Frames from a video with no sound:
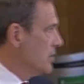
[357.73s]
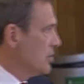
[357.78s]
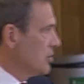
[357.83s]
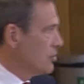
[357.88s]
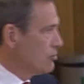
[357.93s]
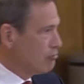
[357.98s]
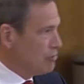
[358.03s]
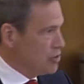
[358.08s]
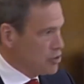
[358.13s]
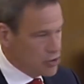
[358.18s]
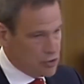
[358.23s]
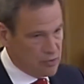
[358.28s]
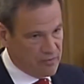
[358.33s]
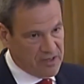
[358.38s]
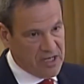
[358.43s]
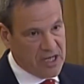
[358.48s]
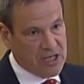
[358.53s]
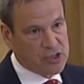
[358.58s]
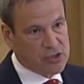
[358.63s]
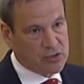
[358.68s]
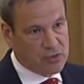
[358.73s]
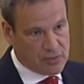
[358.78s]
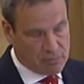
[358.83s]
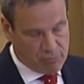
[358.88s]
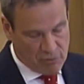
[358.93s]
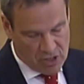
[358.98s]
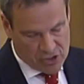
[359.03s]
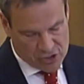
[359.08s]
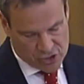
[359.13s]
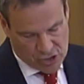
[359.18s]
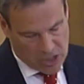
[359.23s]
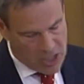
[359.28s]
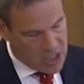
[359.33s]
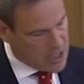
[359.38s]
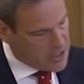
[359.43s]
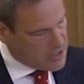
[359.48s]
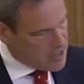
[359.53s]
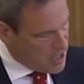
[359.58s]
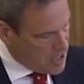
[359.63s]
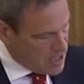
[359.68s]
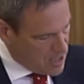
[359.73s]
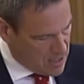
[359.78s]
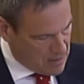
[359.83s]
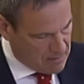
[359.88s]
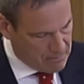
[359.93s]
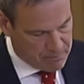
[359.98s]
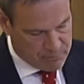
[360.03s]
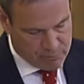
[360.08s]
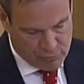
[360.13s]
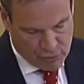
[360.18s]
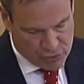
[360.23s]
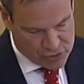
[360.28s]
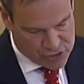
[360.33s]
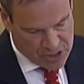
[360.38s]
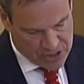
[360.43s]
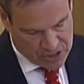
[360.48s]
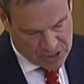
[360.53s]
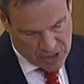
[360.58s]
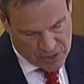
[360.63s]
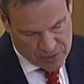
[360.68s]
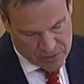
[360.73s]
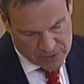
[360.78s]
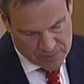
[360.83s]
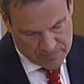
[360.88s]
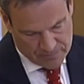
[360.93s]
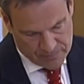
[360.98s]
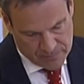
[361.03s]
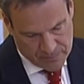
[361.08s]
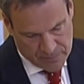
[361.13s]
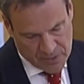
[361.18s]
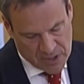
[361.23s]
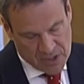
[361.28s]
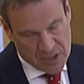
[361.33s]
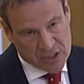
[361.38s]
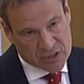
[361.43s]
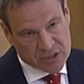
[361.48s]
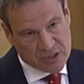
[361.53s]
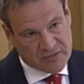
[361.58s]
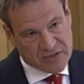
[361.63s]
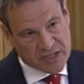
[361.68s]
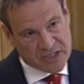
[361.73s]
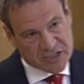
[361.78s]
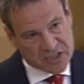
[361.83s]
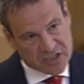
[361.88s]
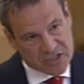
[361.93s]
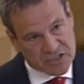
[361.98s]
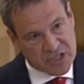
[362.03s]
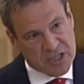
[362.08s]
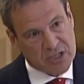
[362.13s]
rejuvenation or the branch line project goes. So if there's a single